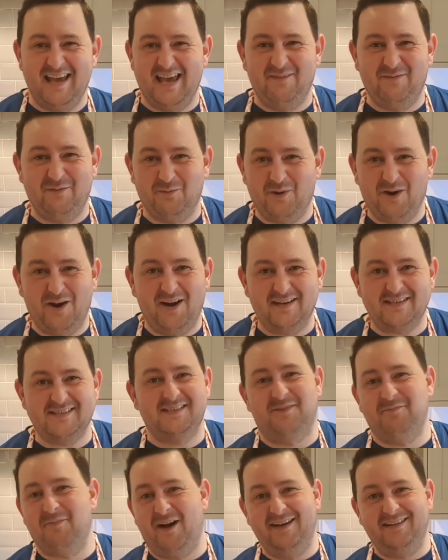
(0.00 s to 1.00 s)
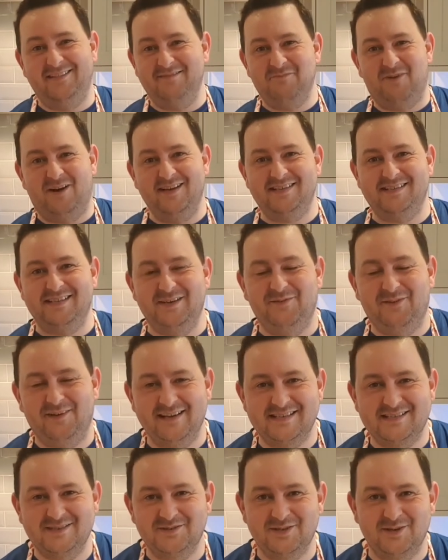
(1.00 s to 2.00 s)
if it works, I might see if I
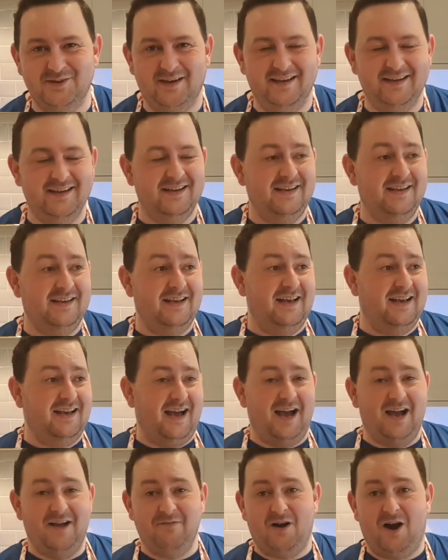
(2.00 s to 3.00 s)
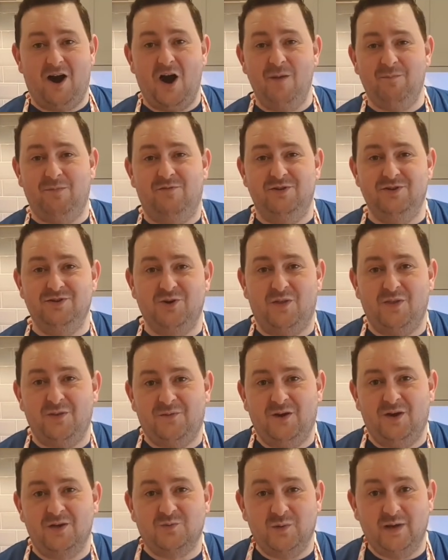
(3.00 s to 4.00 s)
can still do it. I hope you've enjoyed the
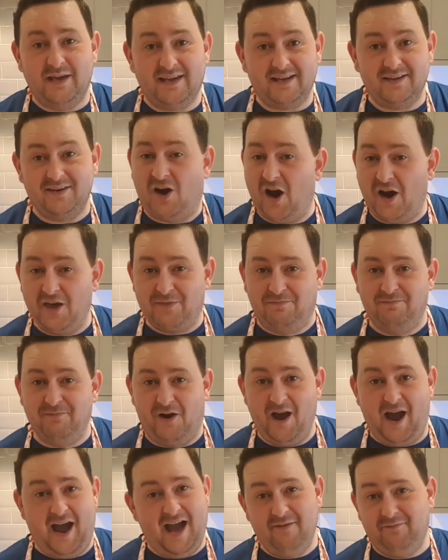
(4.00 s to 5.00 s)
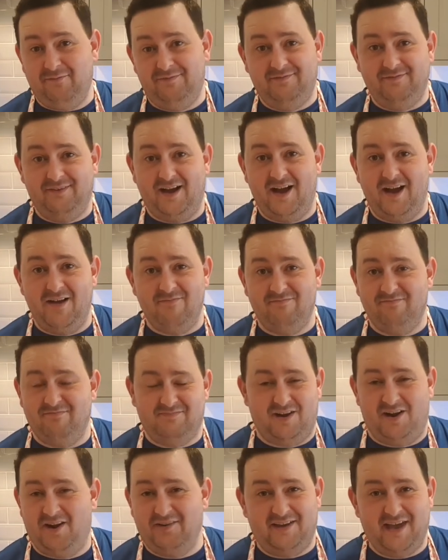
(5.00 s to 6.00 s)
first week. I have.
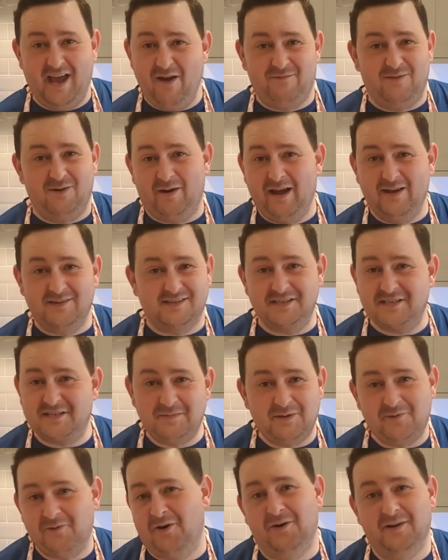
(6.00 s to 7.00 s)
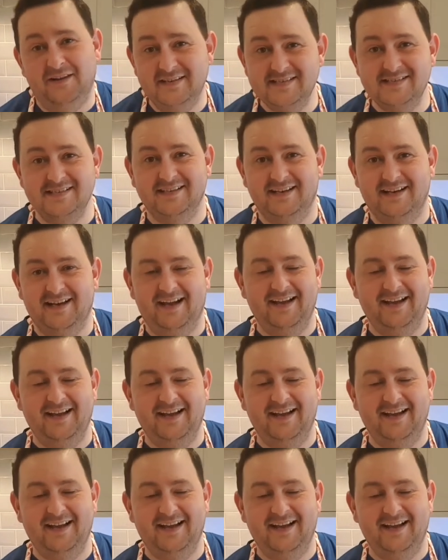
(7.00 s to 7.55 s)
I don't care if no one else has, to be quite honest.